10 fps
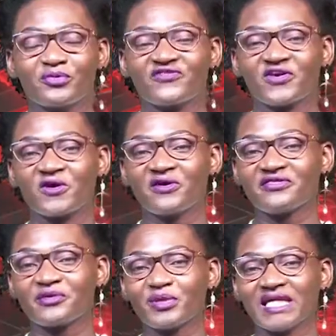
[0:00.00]
Moving
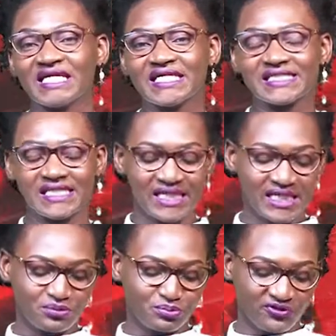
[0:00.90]
on, the police
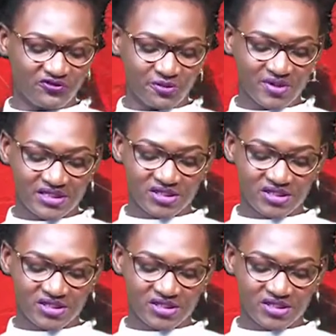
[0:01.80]
in Buvuma